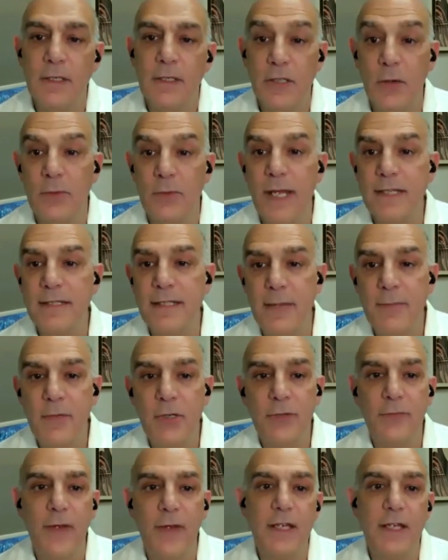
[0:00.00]
So next time
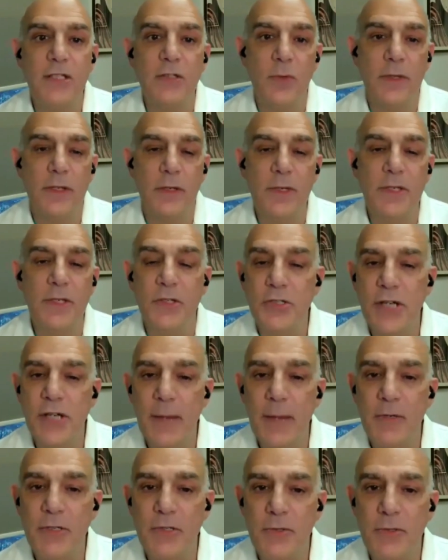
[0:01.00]
you're faced with a research
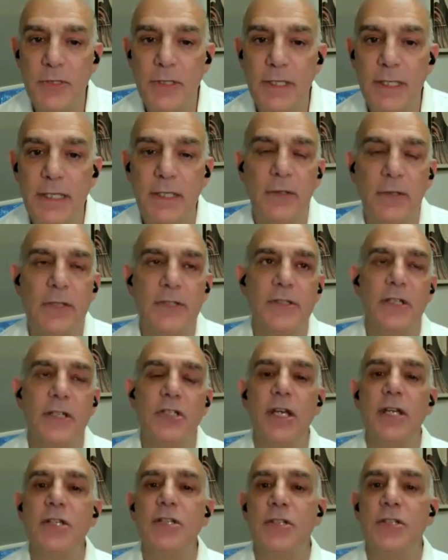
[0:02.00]
opportunity or a
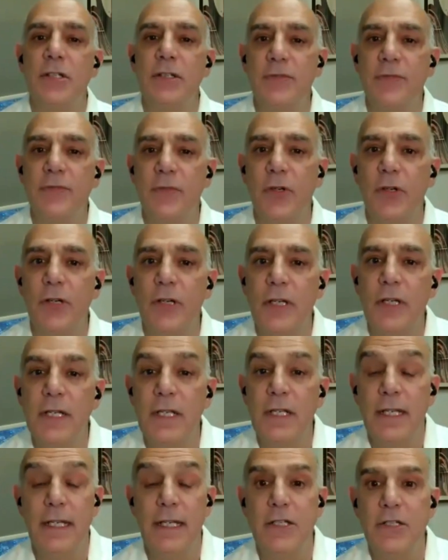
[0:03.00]
suggestion for
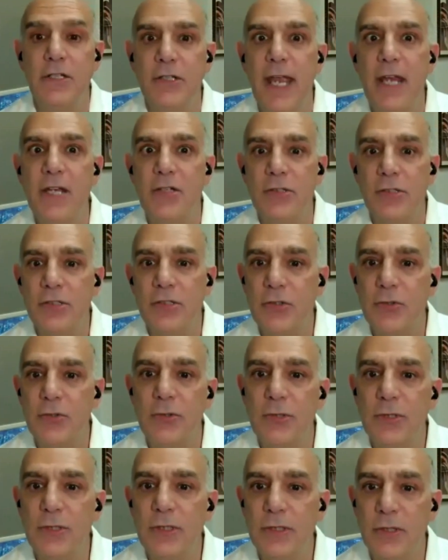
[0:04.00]
an educational
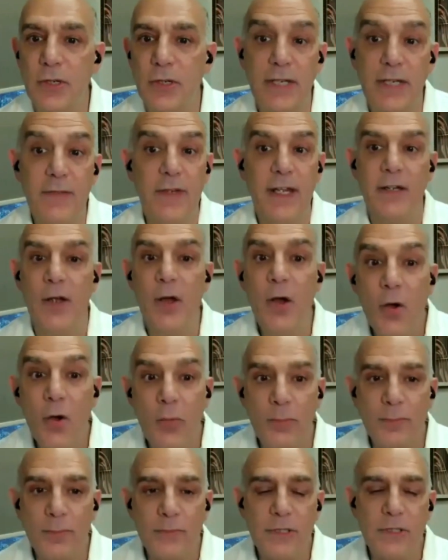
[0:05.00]
tool, or even at
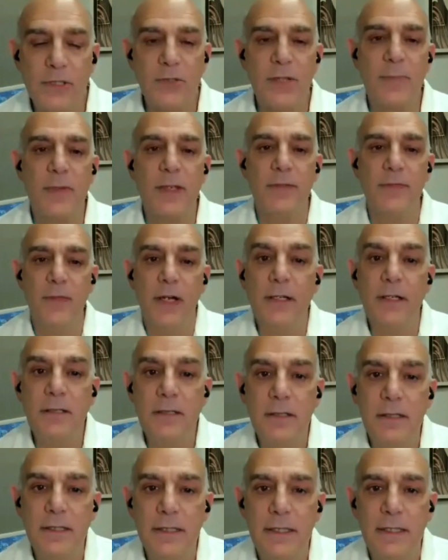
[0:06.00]
home to do something fun,
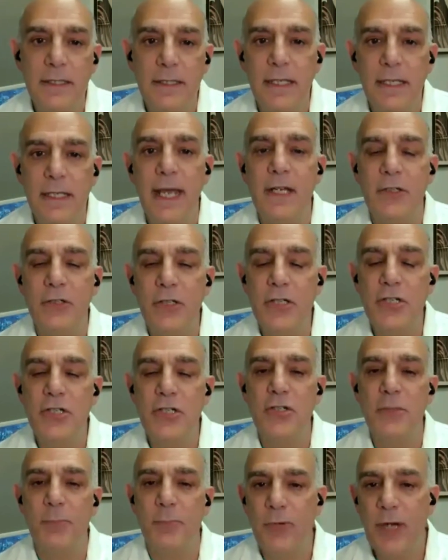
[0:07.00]
I encourage
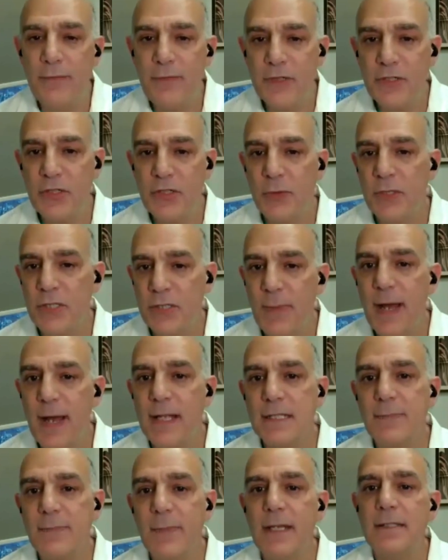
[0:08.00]
you to preface your
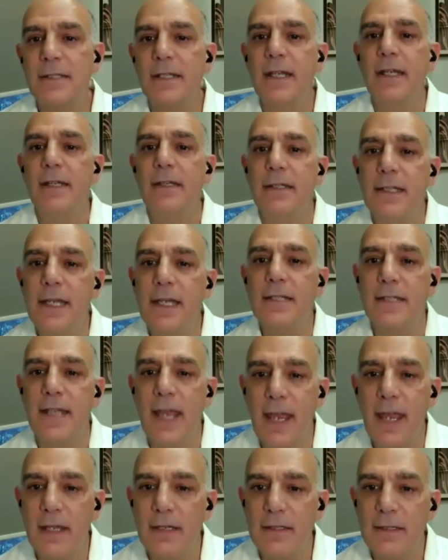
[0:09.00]
response by saying yes
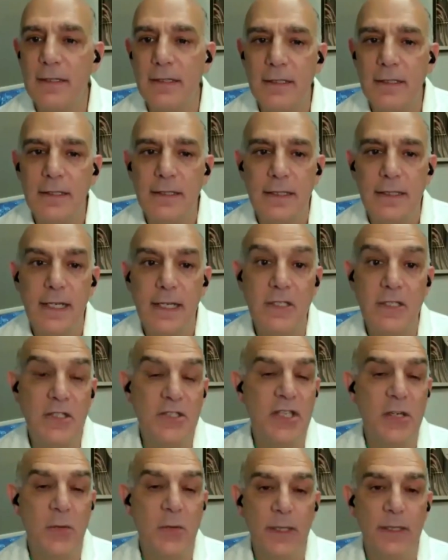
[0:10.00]
and just
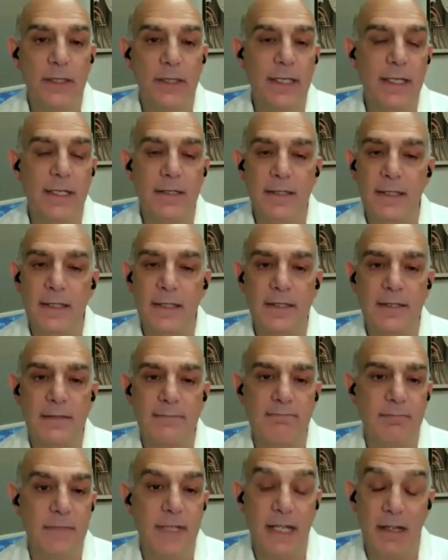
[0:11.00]
see where it leads. It's
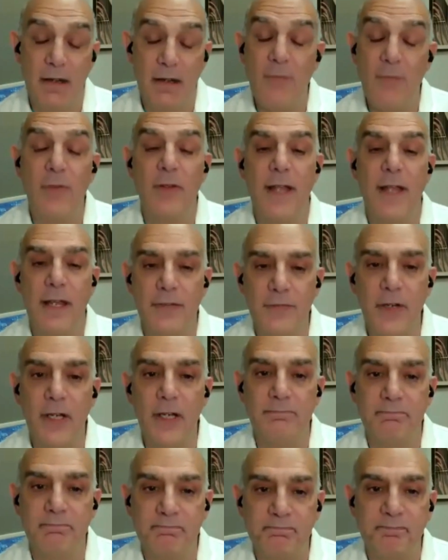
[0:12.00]
an awful lot of
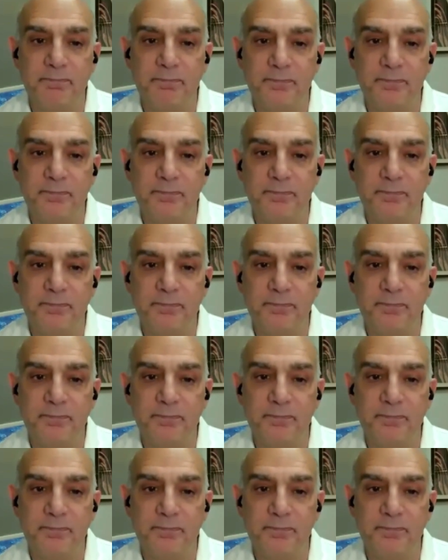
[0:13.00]
fun.